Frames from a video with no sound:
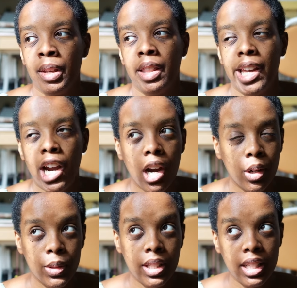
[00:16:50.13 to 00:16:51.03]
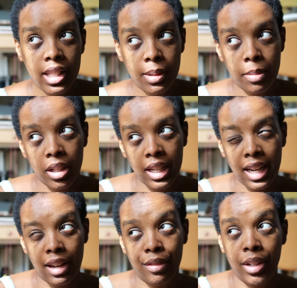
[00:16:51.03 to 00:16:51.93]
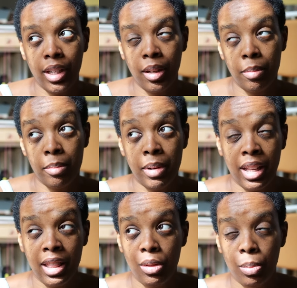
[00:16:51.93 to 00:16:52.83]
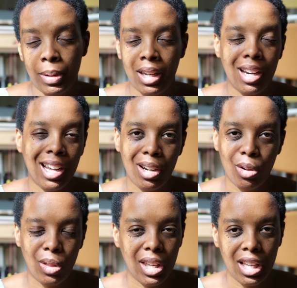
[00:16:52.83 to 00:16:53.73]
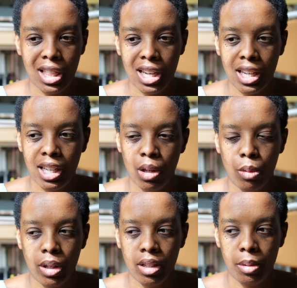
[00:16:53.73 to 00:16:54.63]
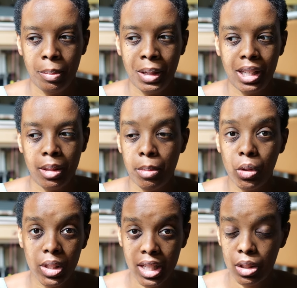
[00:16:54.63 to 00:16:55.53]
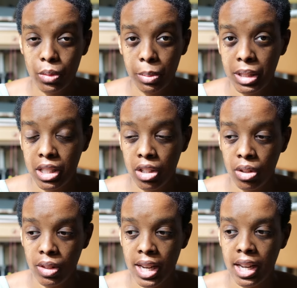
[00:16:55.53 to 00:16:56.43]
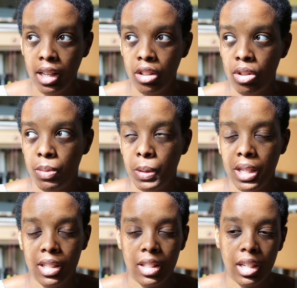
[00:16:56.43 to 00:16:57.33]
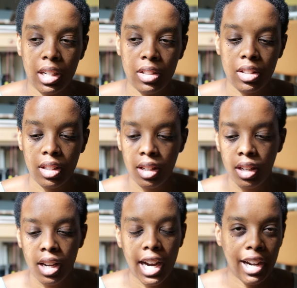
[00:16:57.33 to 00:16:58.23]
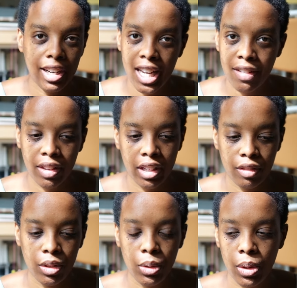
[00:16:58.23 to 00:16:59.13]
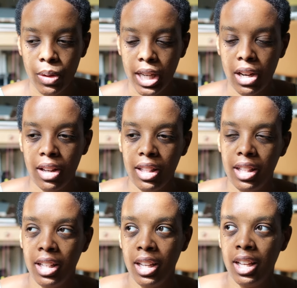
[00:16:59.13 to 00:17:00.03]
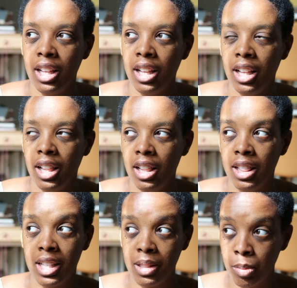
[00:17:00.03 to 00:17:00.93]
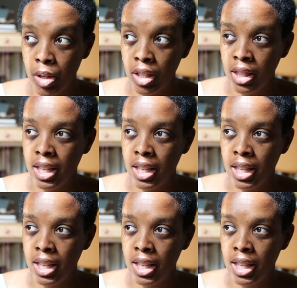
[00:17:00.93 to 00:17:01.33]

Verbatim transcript: They are hosting this market every month, but I don't think that it would make the most sense for me to do that, just because there's, I already have like a few going on this month,